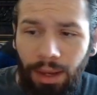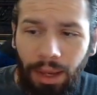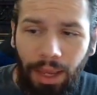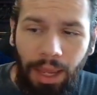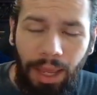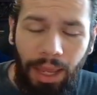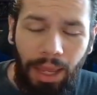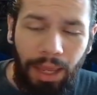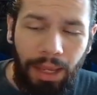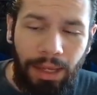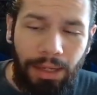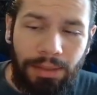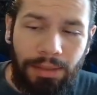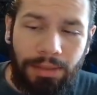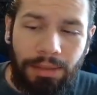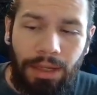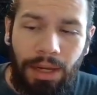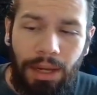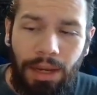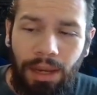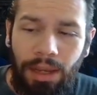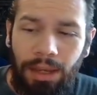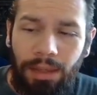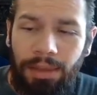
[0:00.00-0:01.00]
And
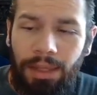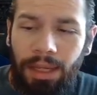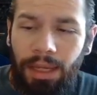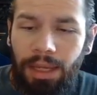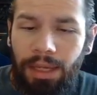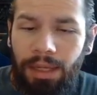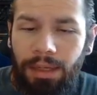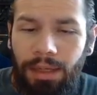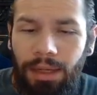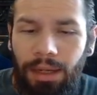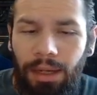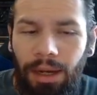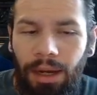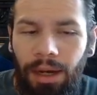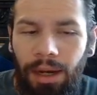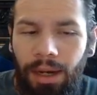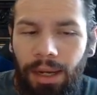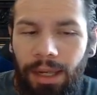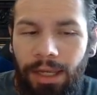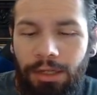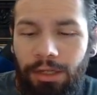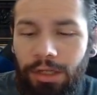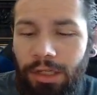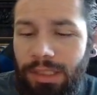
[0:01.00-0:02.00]
then
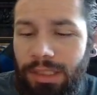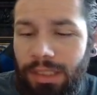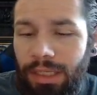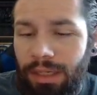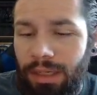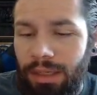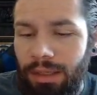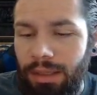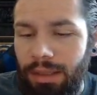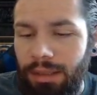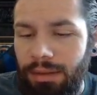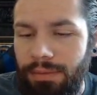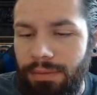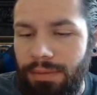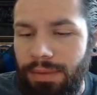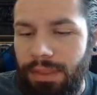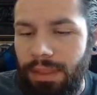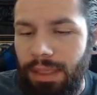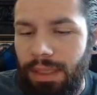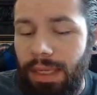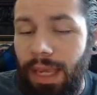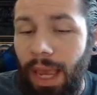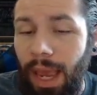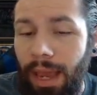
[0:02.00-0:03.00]
it just
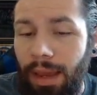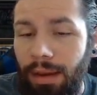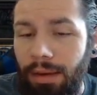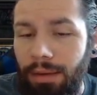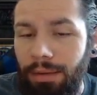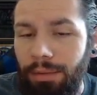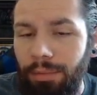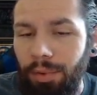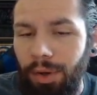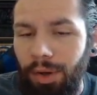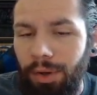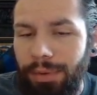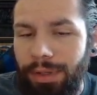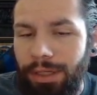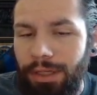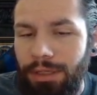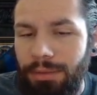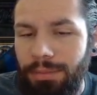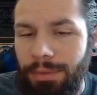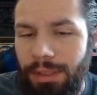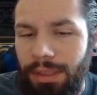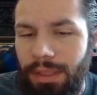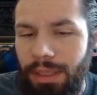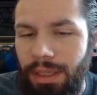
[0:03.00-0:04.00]
gives, yeah, where we
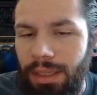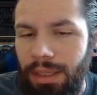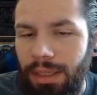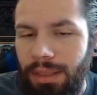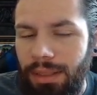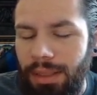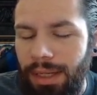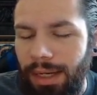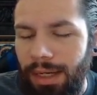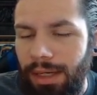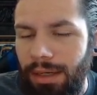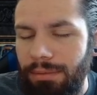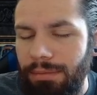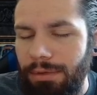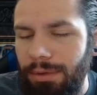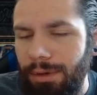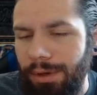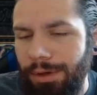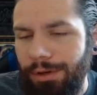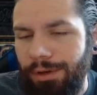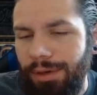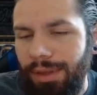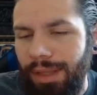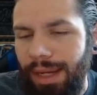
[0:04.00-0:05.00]
just put the negative
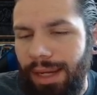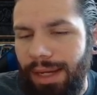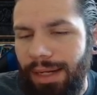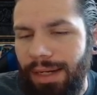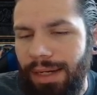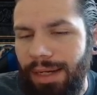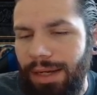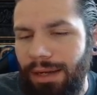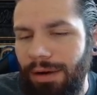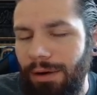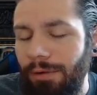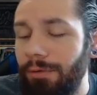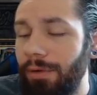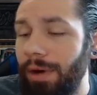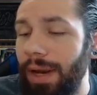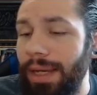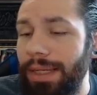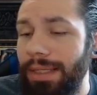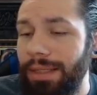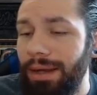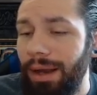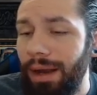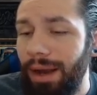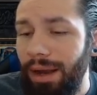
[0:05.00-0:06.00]
200 lightning
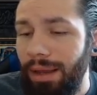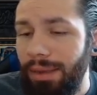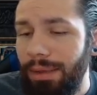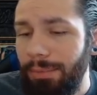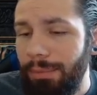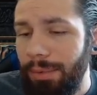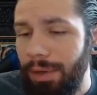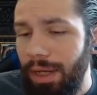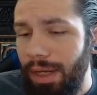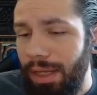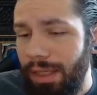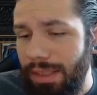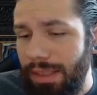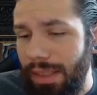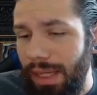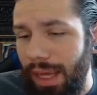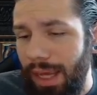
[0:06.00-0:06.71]
res on the boss.